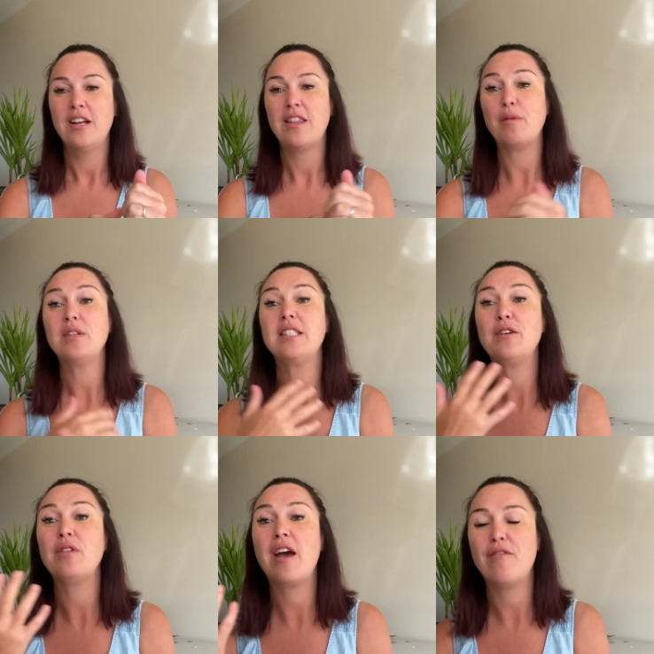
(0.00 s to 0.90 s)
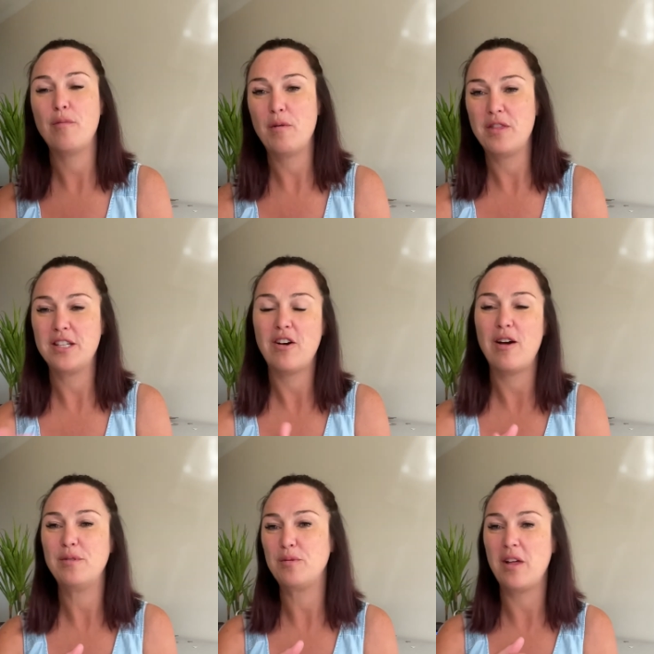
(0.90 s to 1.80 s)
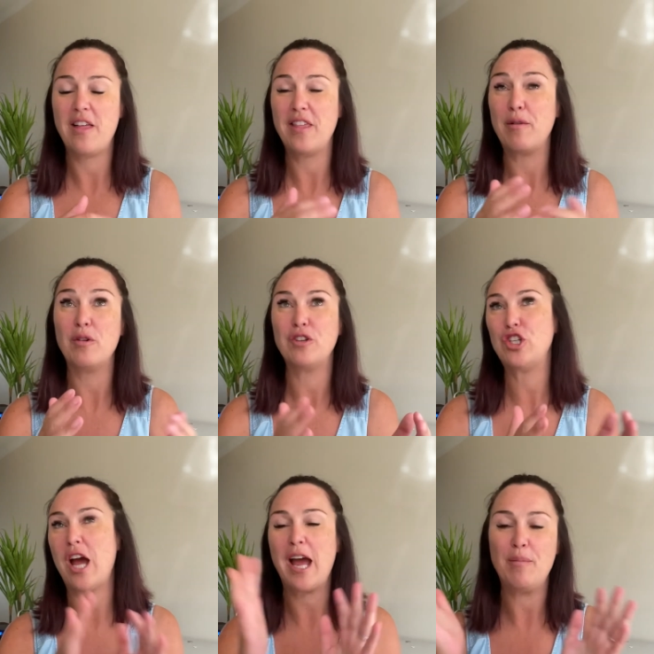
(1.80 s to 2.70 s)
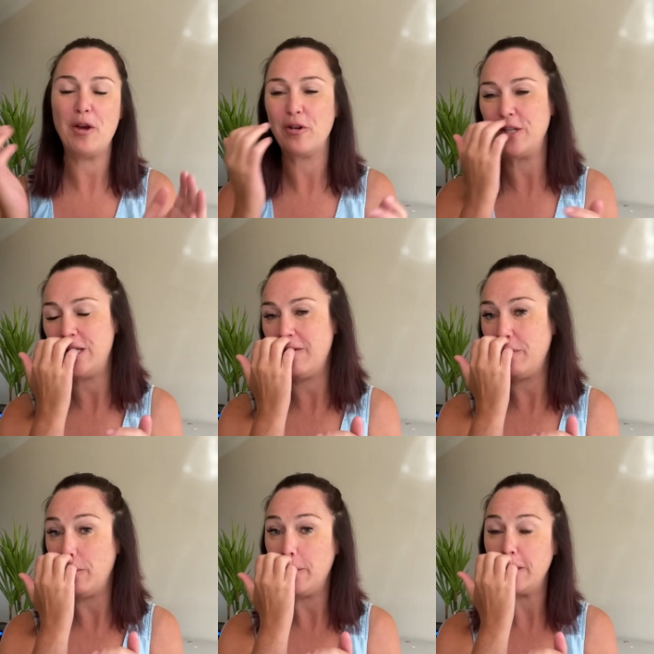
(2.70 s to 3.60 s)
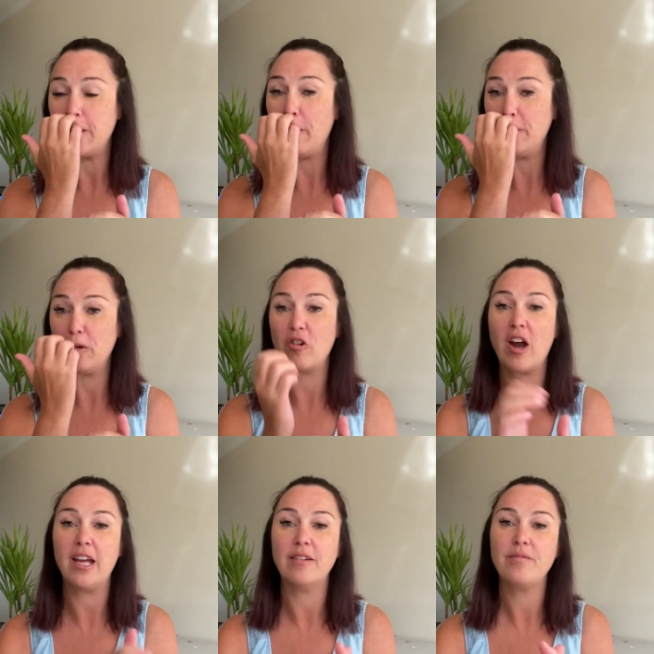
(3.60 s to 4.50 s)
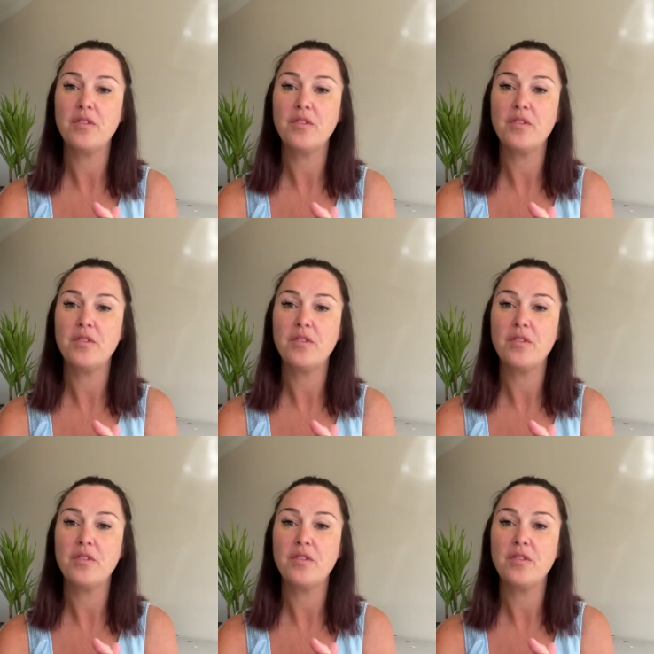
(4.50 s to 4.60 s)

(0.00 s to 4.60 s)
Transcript: They were still there for me when the times, and they were shouting me on and cheering me on when the times were great.